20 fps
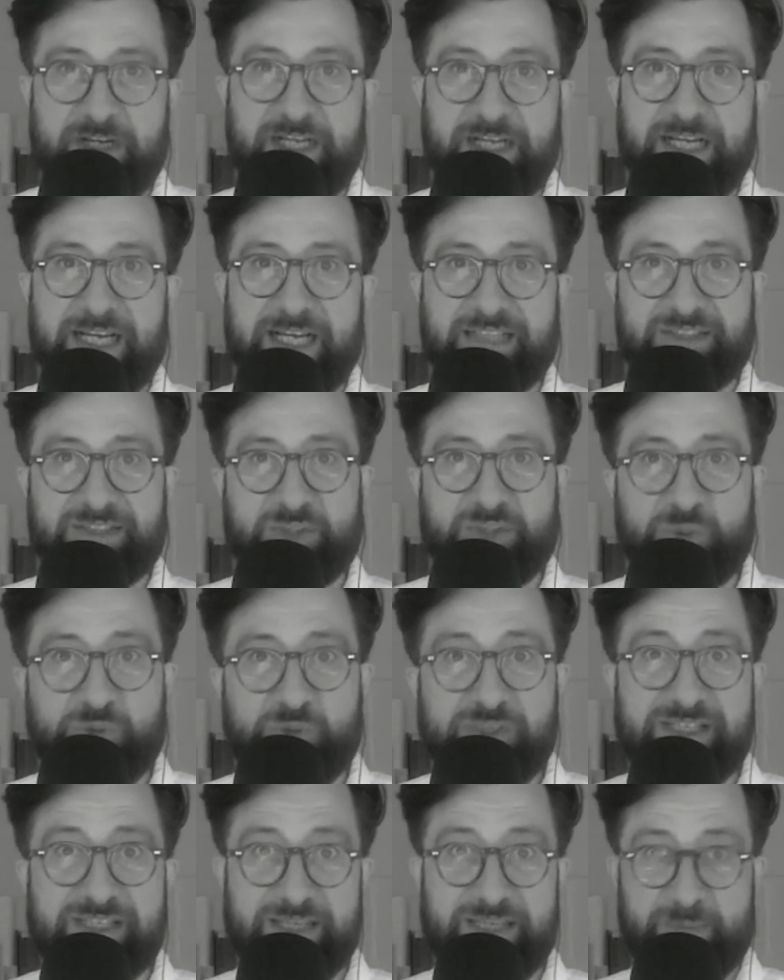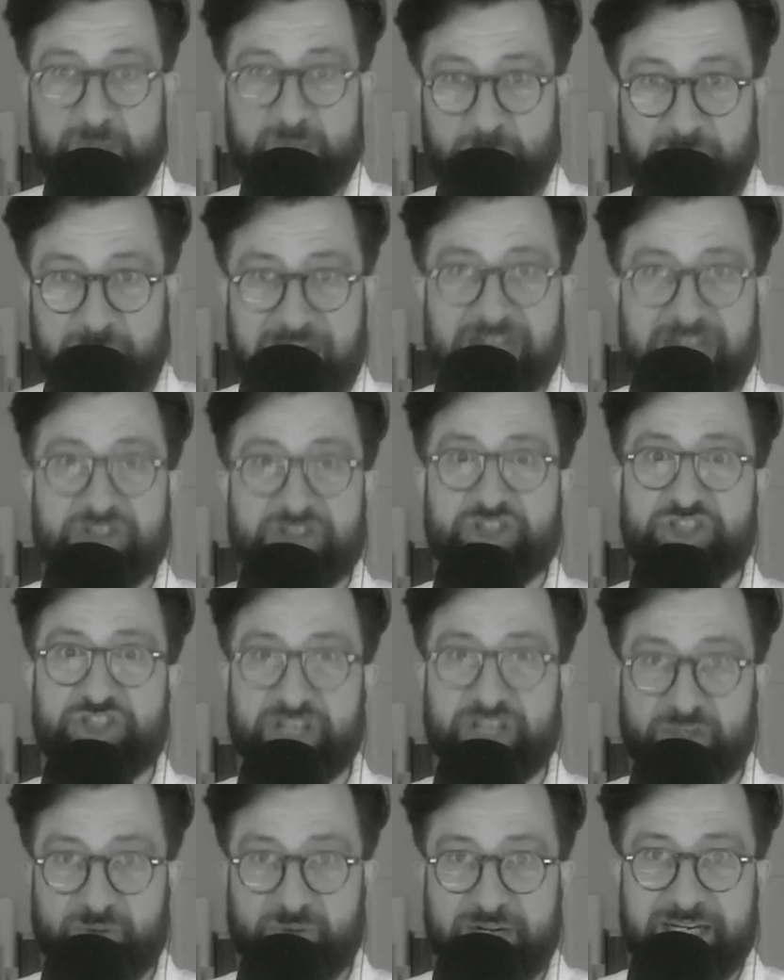It's cool to see people actually
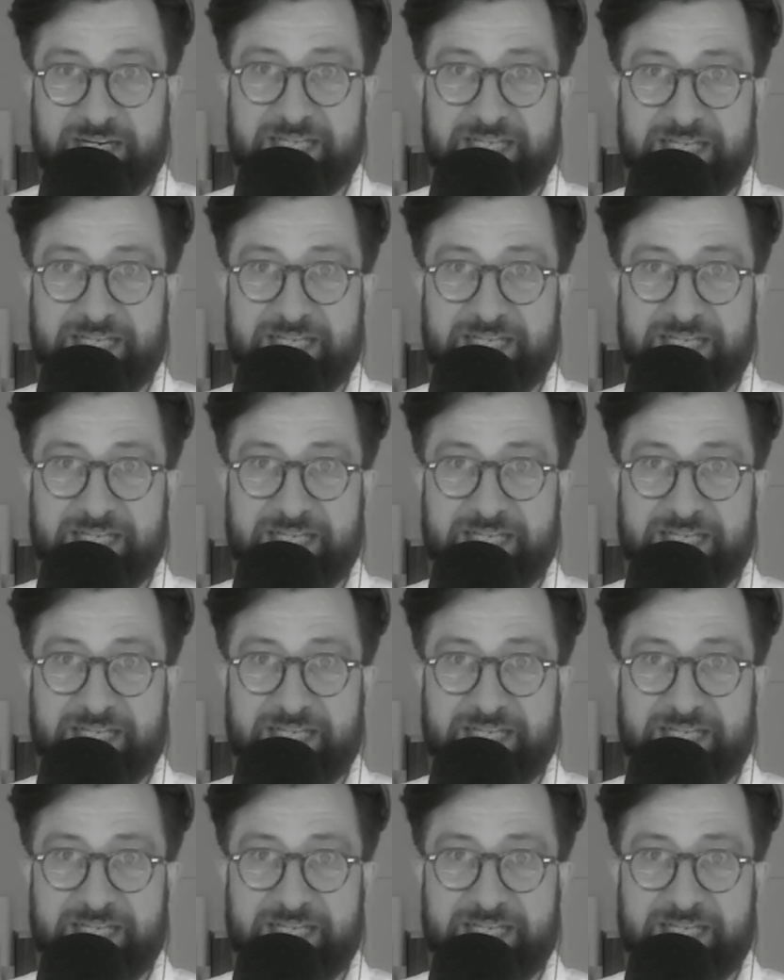generating